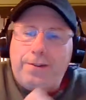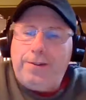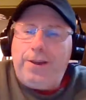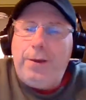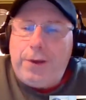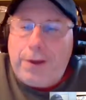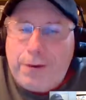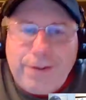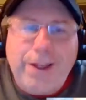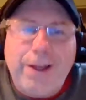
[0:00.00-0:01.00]
There we
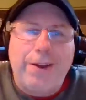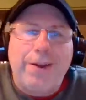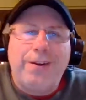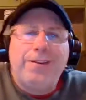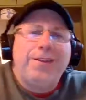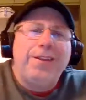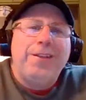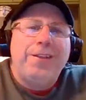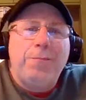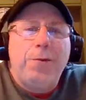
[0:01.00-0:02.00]
go.
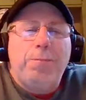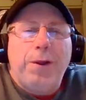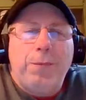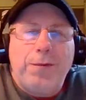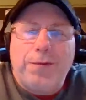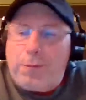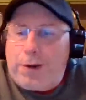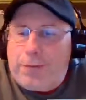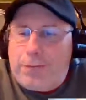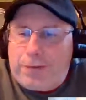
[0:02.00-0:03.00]
The mute button wasn't
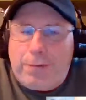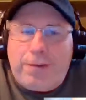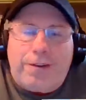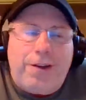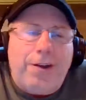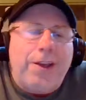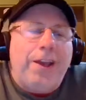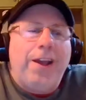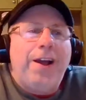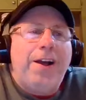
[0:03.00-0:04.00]
working for some reason.
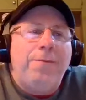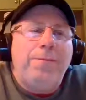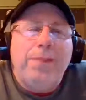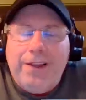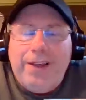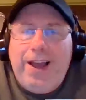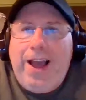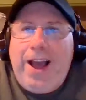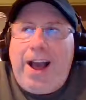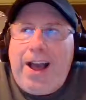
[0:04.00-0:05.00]
Okay. I
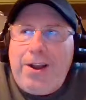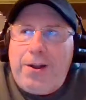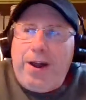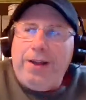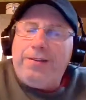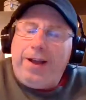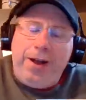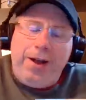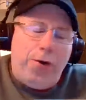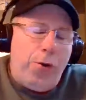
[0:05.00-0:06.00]
don't know.
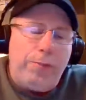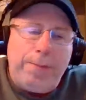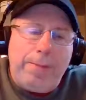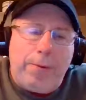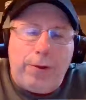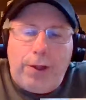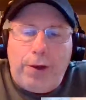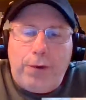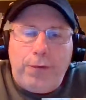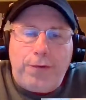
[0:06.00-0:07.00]
Home Depot,
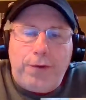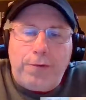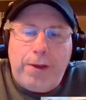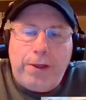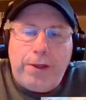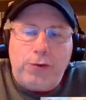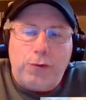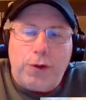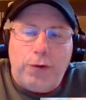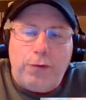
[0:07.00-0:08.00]
Lowe's, those are my usual
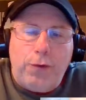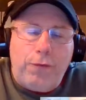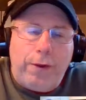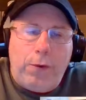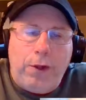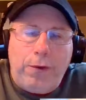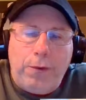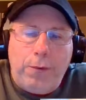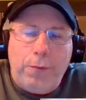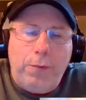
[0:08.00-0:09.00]
go-to if I want
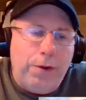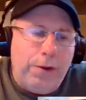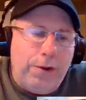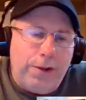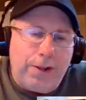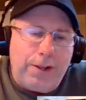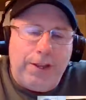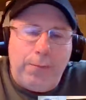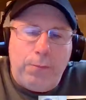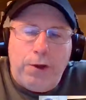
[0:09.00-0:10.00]
new,
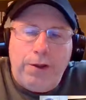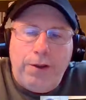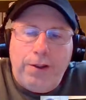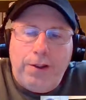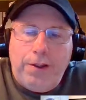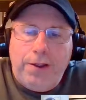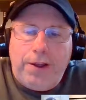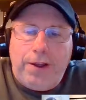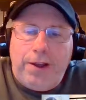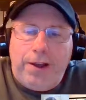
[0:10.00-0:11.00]
clean wood.
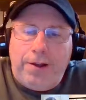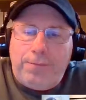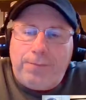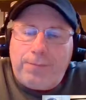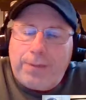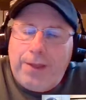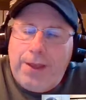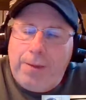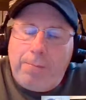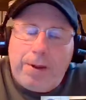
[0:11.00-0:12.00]
But I'm
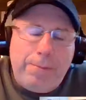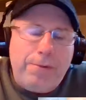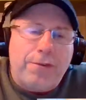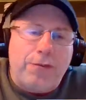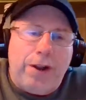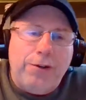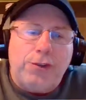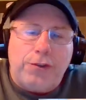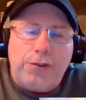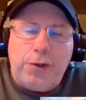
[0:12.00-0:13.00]
a
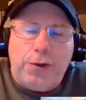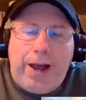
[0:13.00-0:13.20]
scrounger, too.